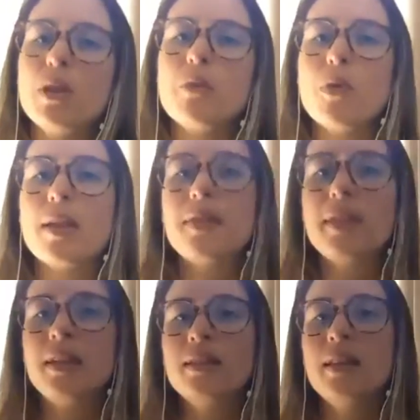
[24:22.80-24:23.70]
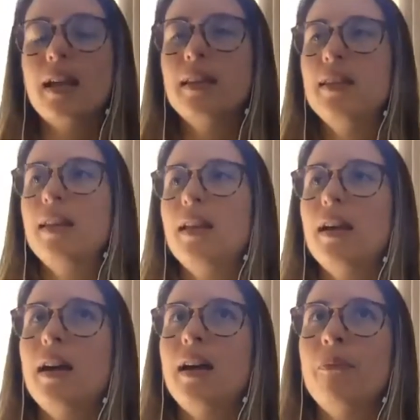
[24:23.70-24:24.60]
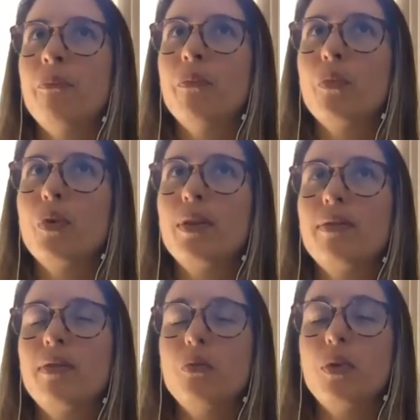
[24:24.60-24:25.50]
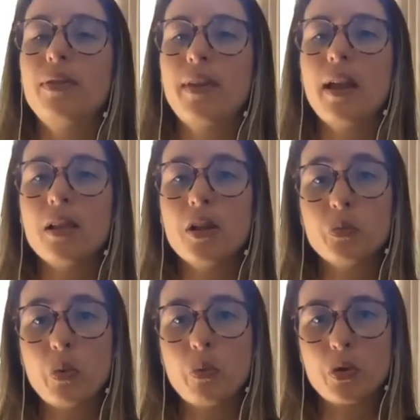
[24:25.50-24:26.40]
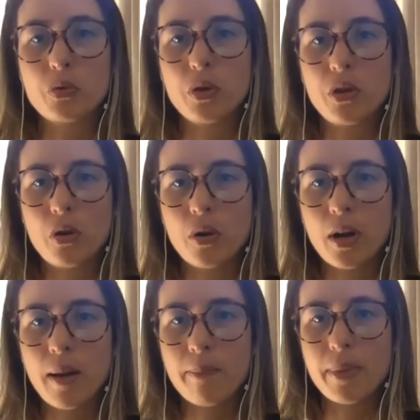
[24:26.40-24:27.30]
one thing that we say a lot when we're doing yoga,